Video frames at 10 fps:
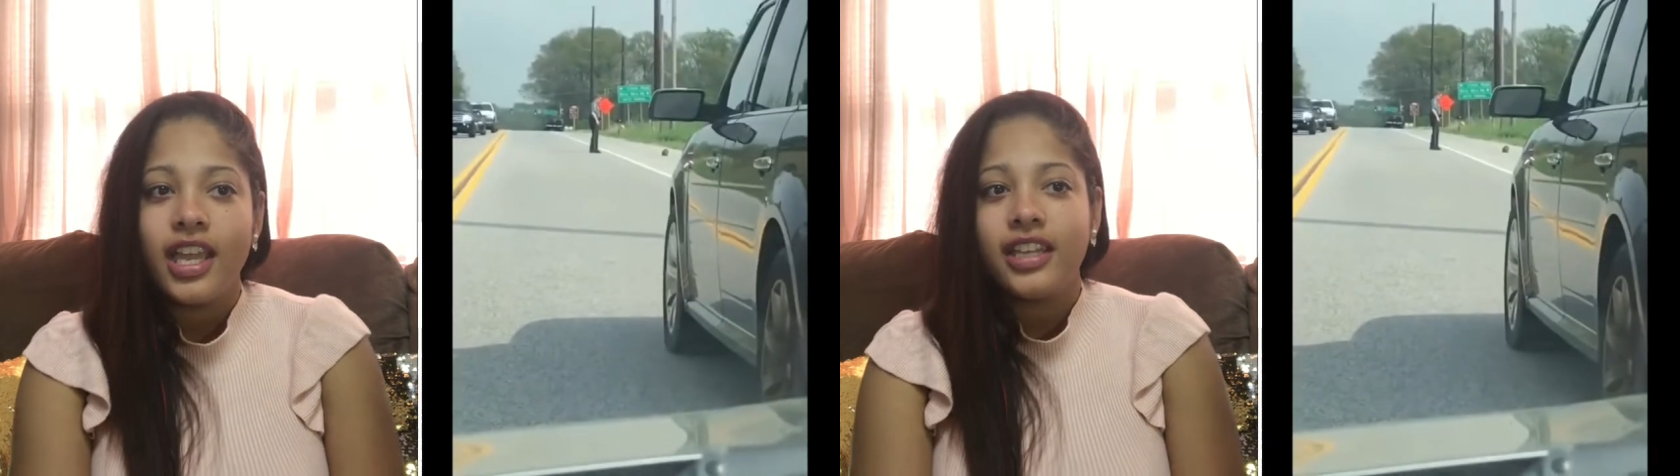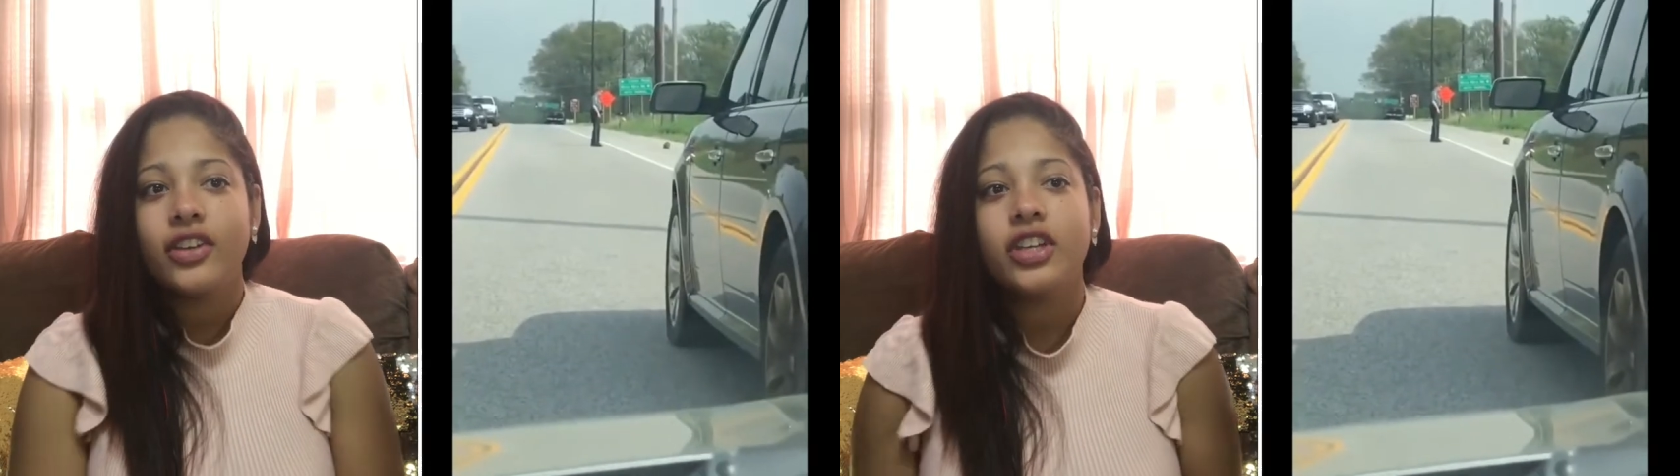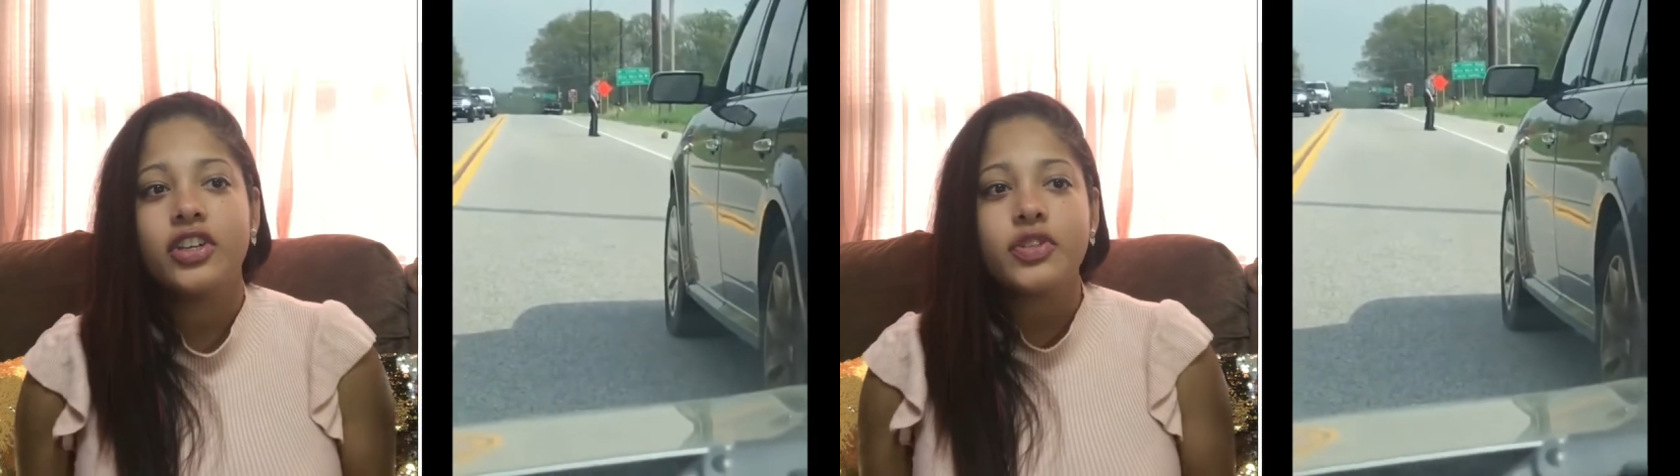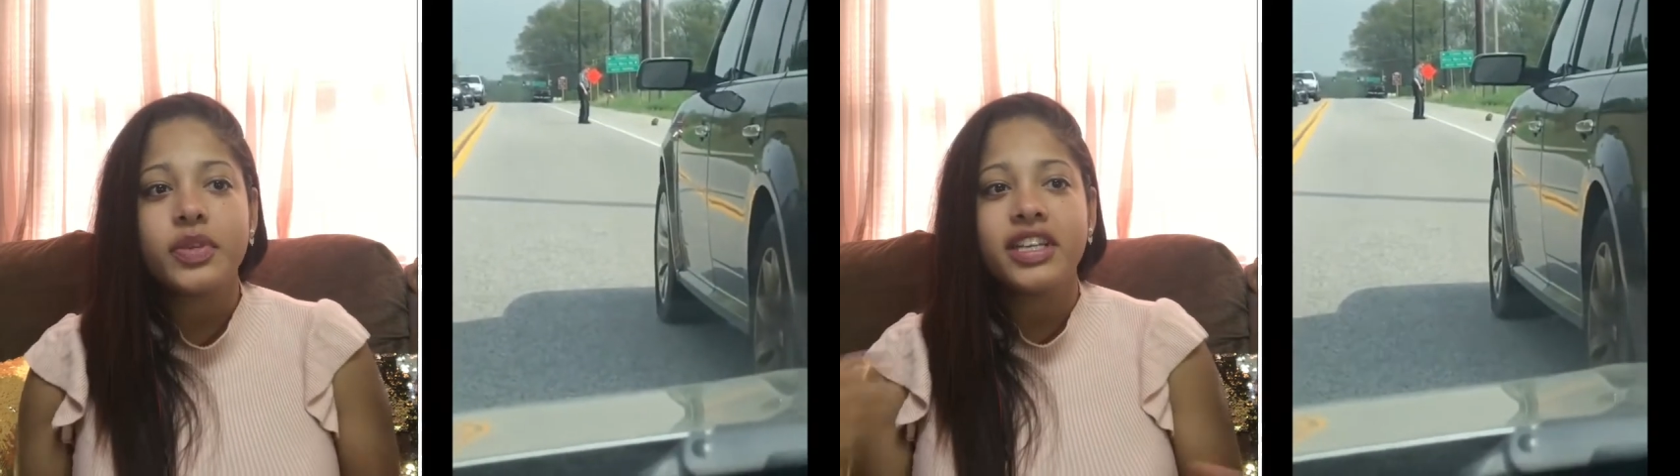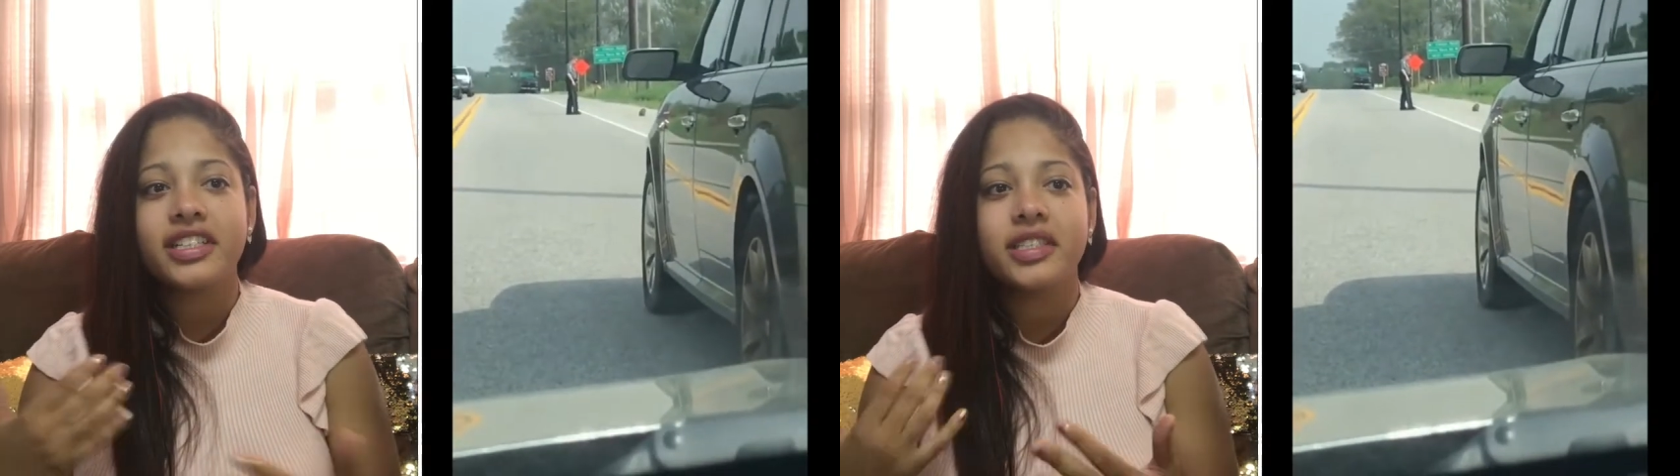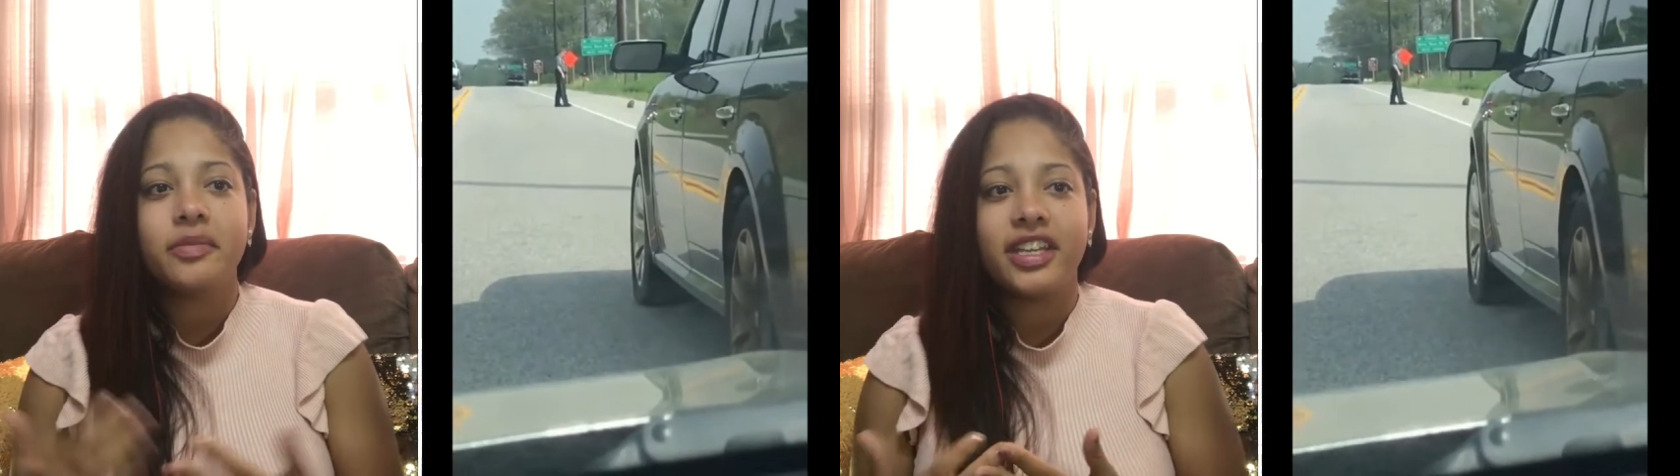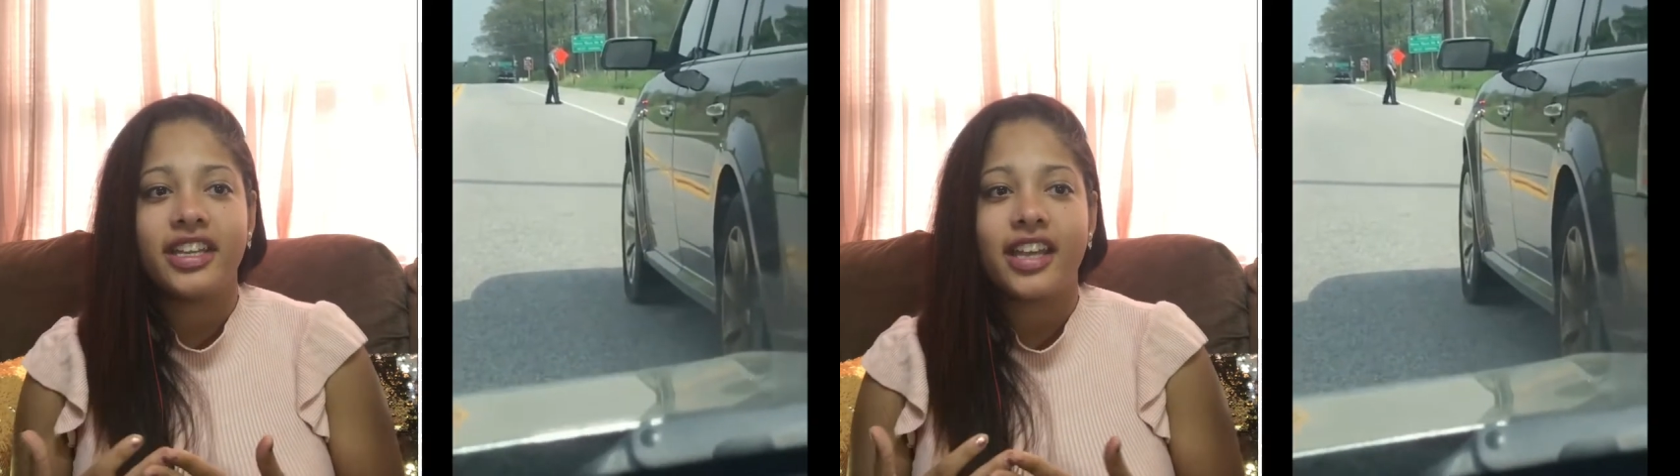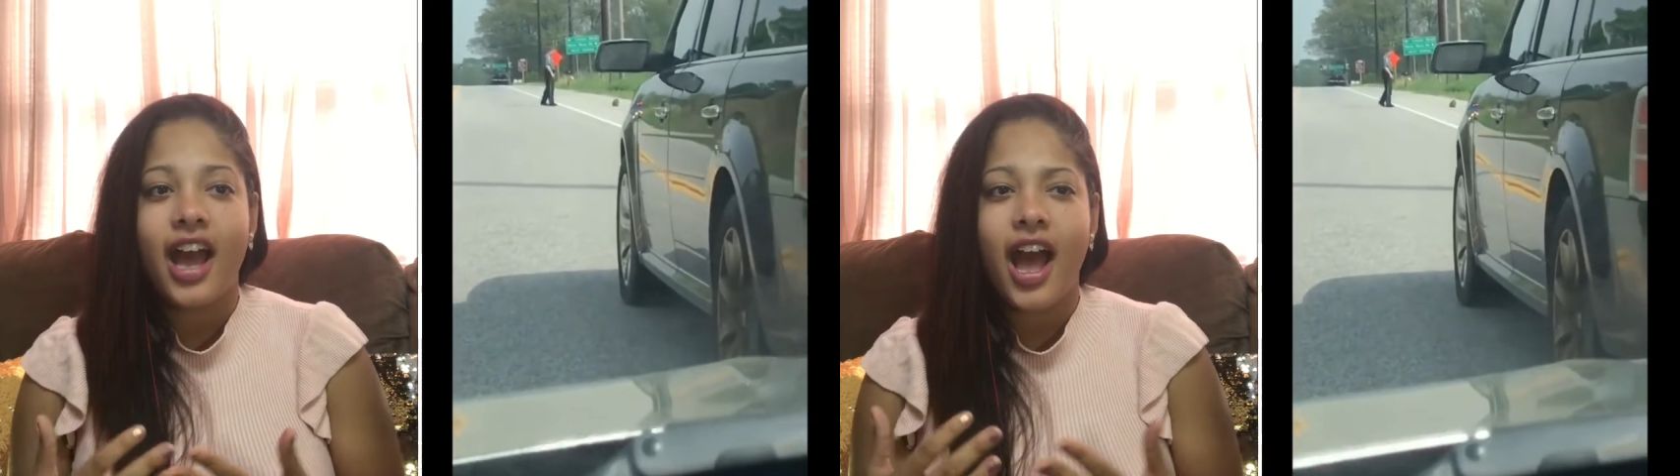Now here's what gets me.